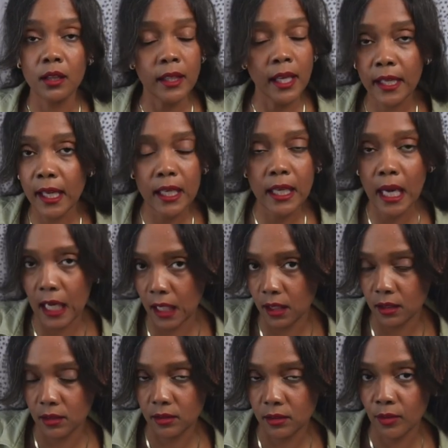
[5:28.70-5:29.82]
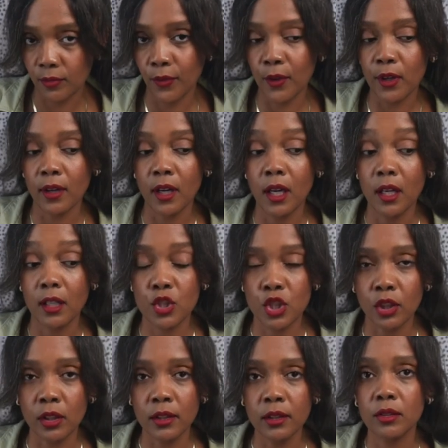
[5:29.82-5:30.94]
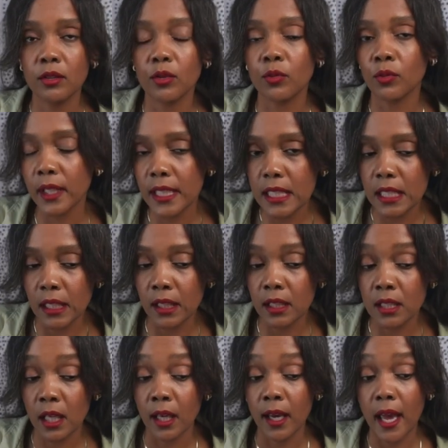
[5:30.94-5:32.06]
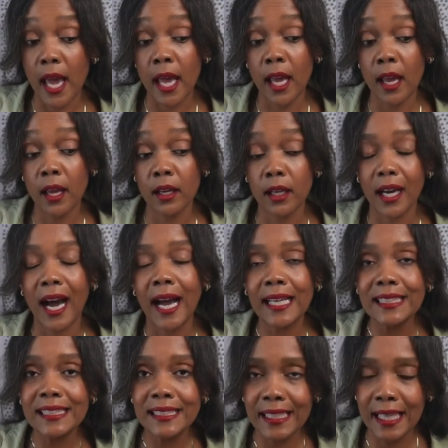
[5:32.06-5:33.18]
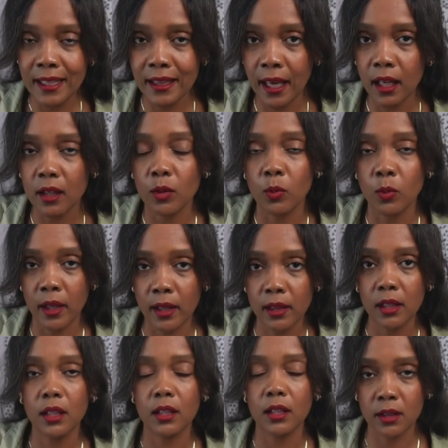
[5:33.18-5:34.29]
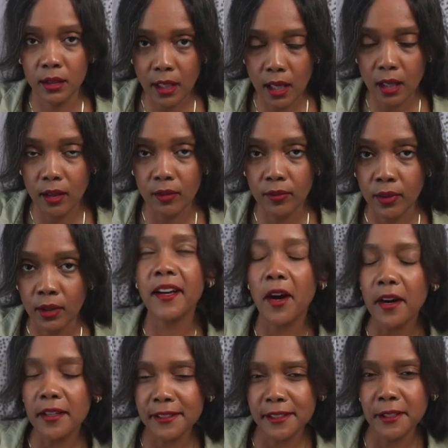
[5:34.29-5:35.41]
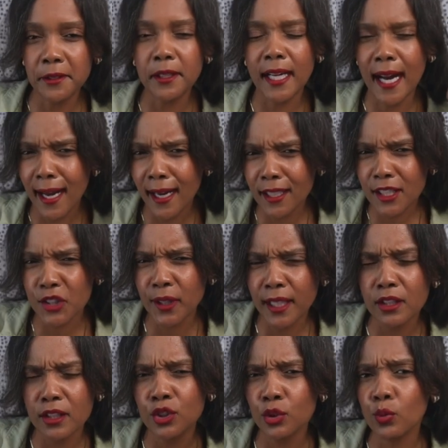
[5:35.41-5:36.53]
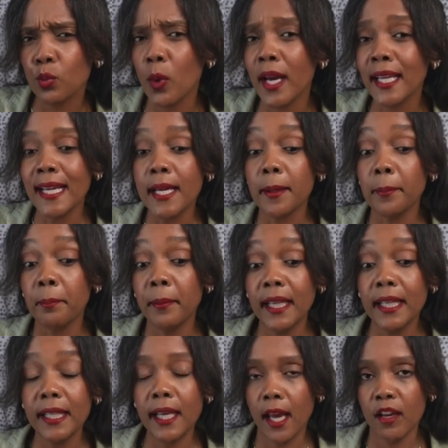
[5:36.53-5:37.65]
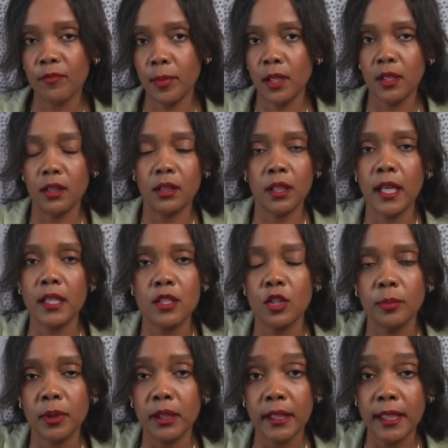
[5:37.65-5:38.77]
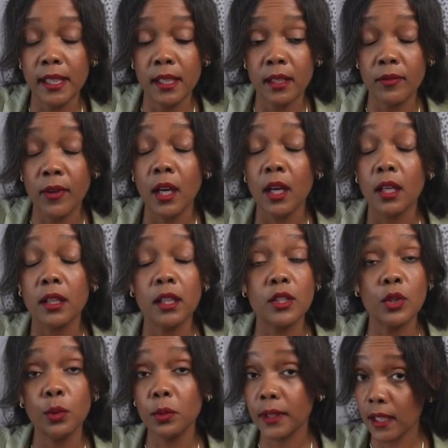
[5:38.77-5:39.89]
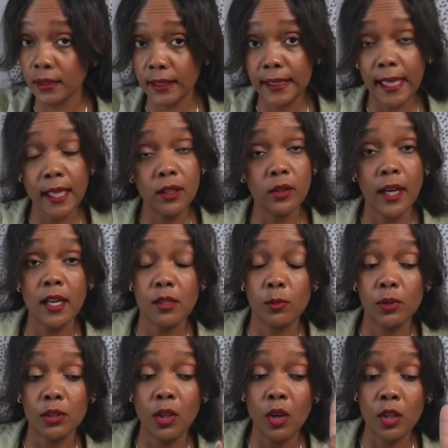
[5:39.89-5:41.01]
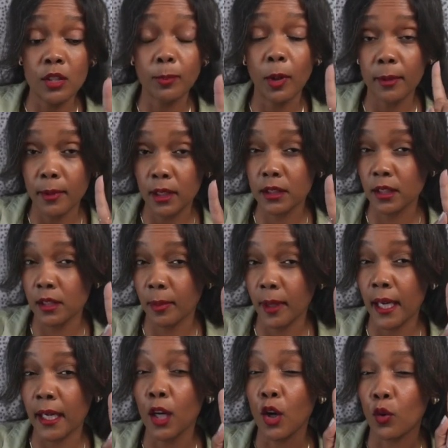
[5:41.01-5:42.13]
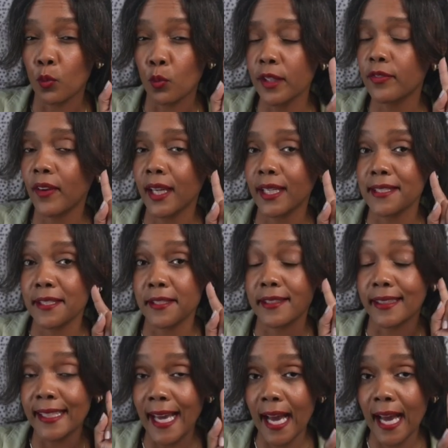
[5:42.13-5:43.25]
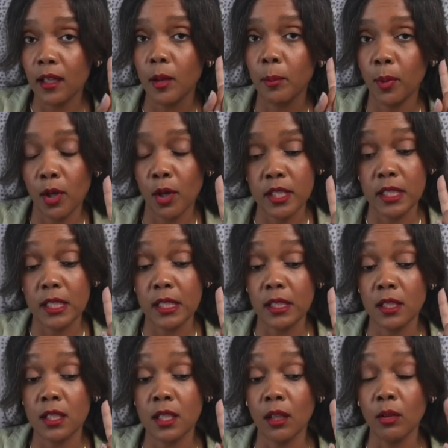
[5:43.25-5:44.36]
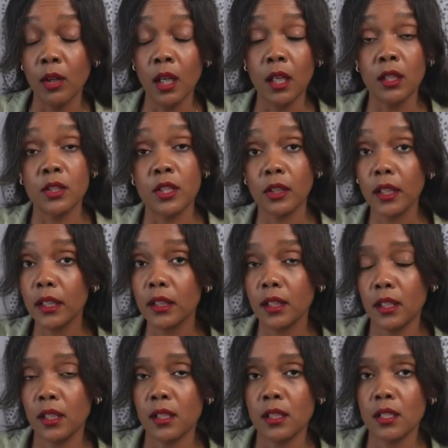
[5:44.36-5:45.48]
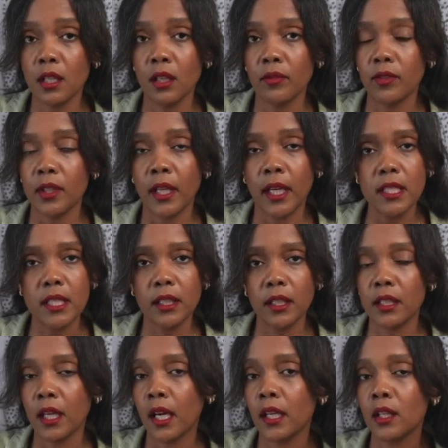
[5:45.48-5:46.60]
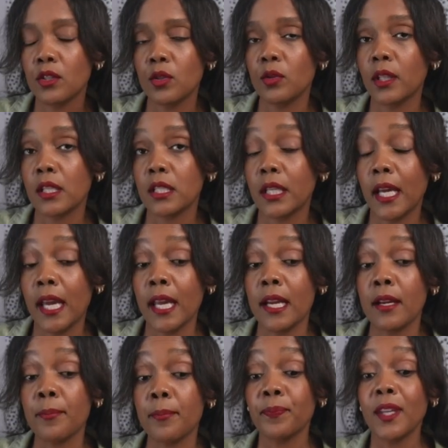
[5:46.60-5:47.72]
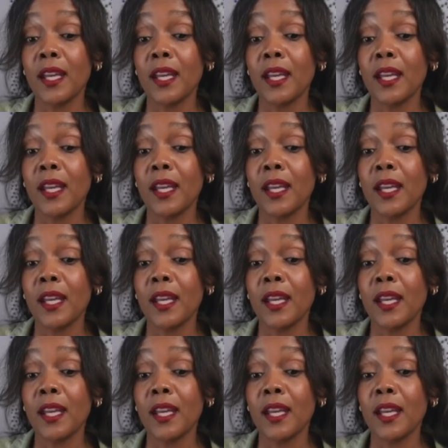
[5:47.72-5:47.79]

they cannot for certain reasons. And I say that with love. And also, contrary to what many have been led to believe, the 2008 crash was caused primarily by refinances, not purchases. So during the years of 1999 and 2008,